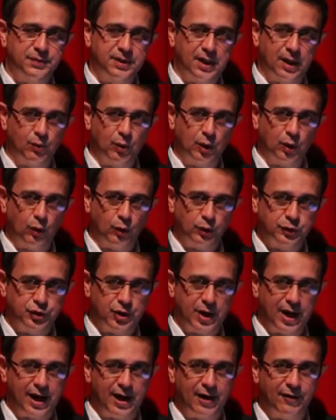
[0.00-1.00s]
They will
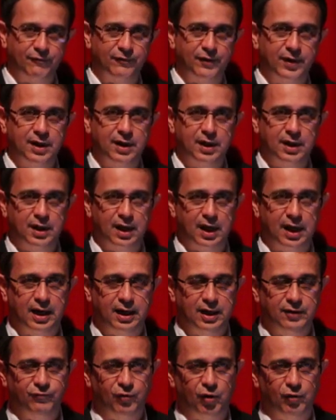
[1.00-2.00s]
also have
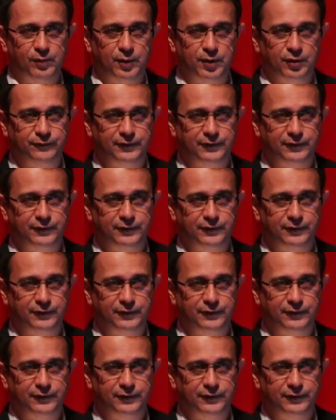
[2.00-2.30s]
involvement